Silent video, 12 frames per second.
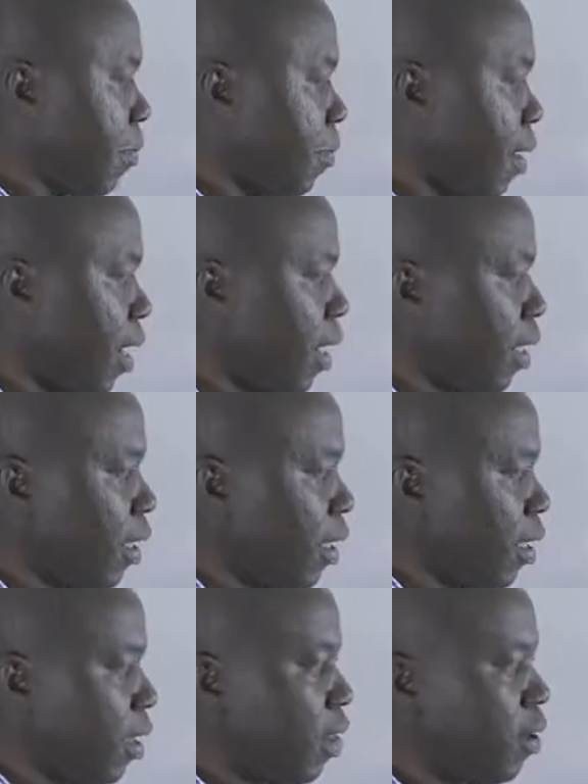by
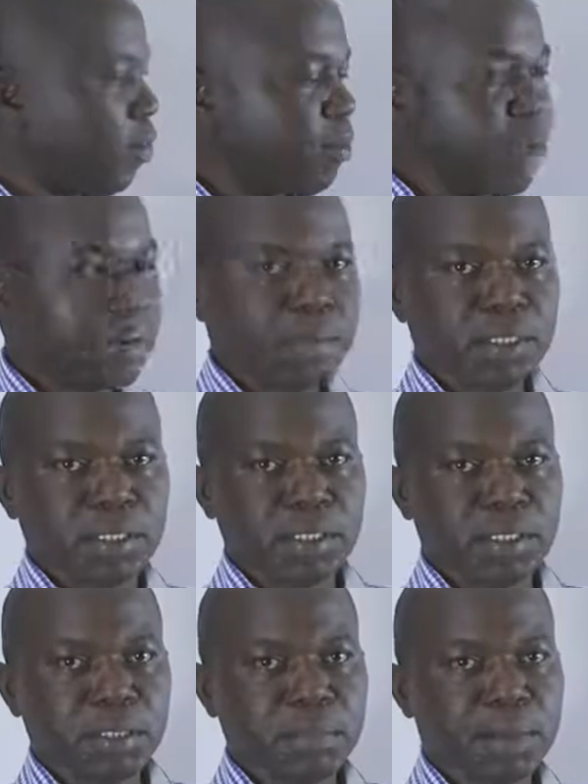human
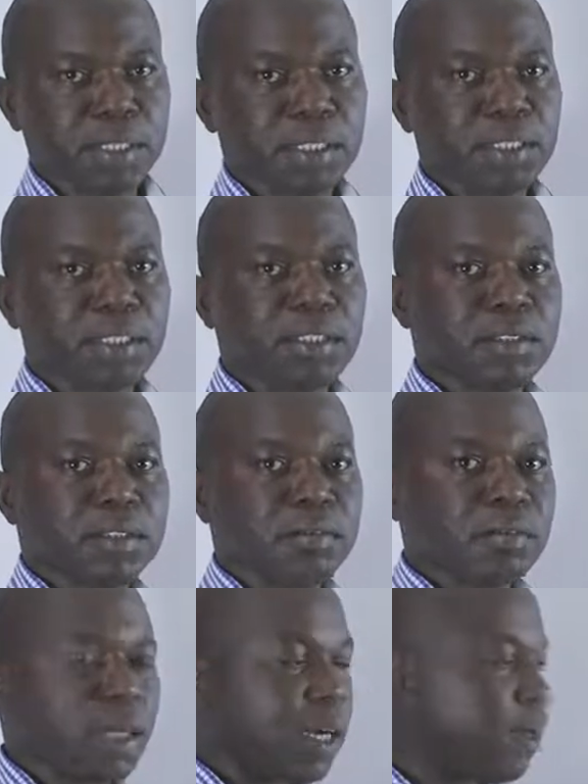beings.
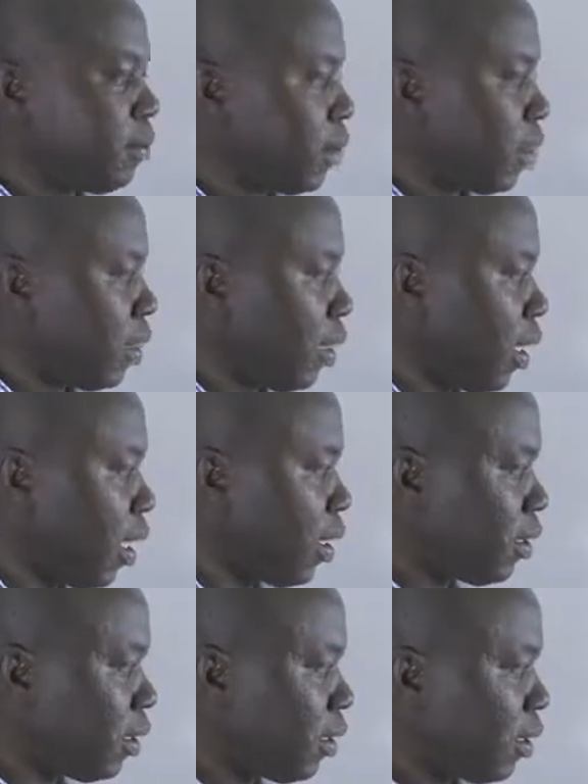Parasitism comes in
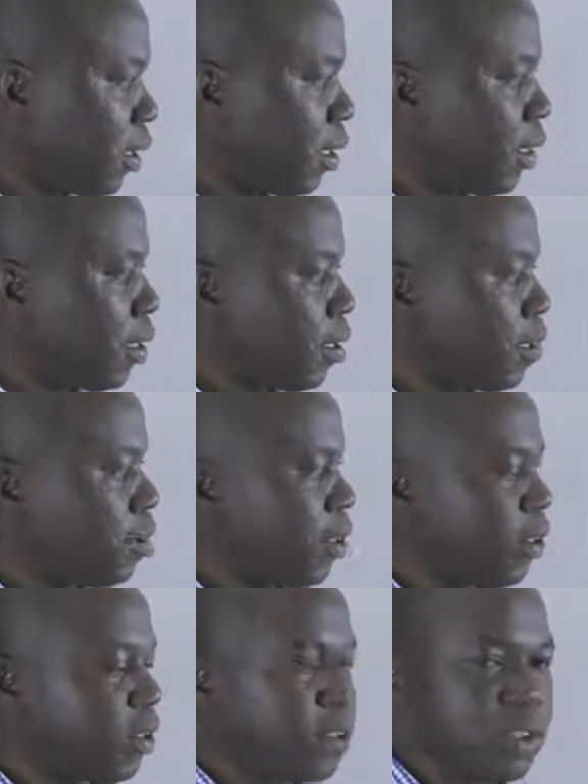handy
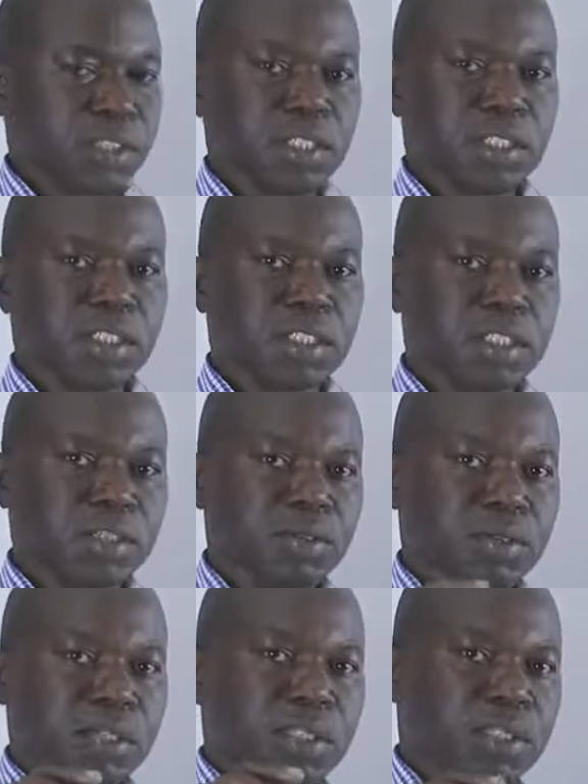because it
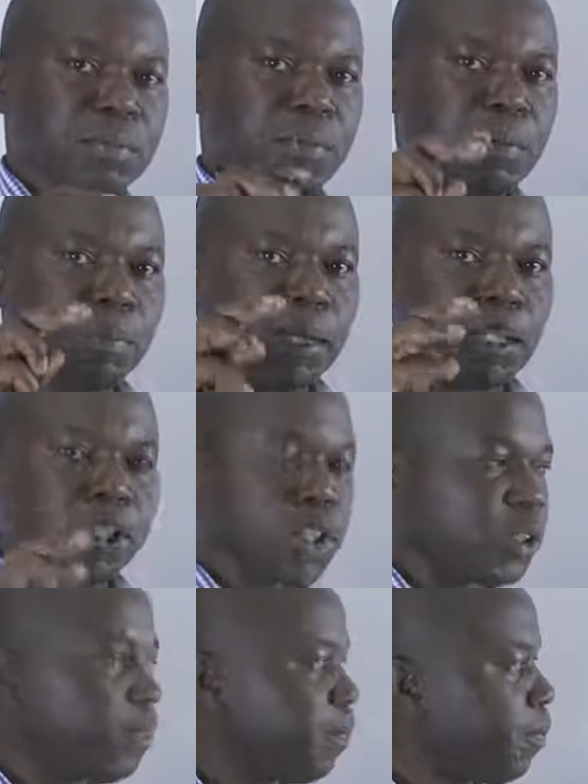reduces
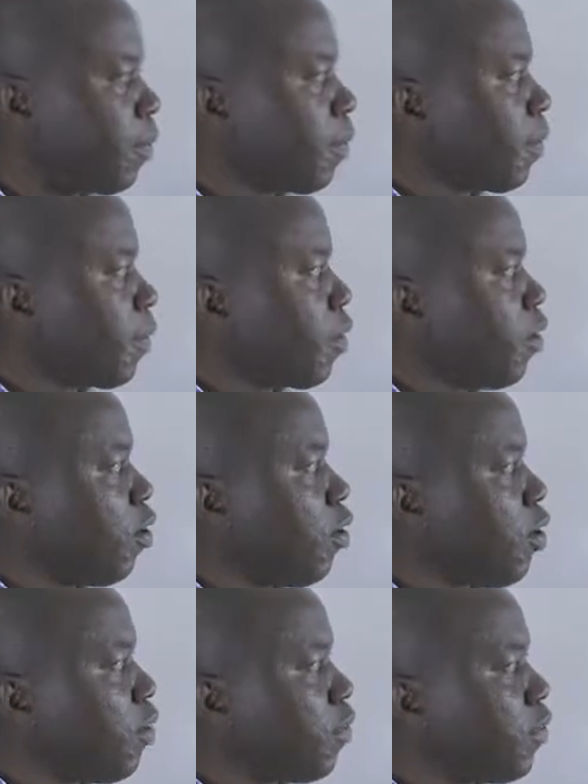population
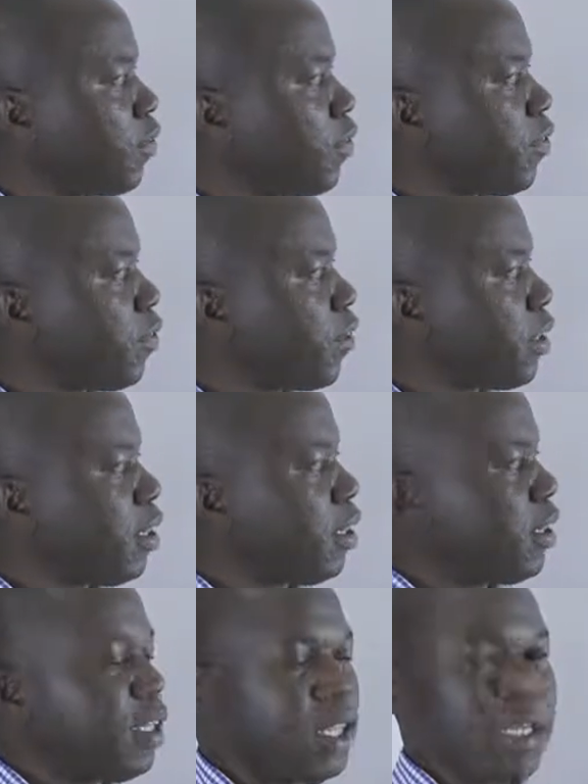of
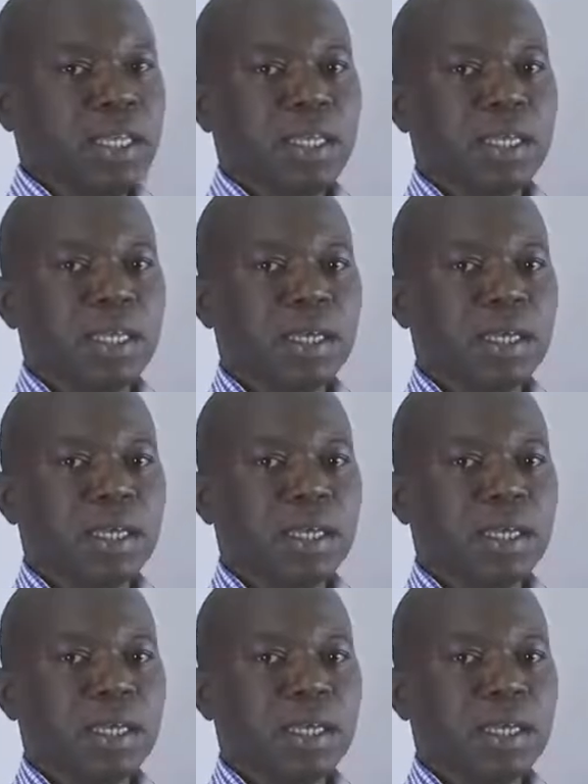the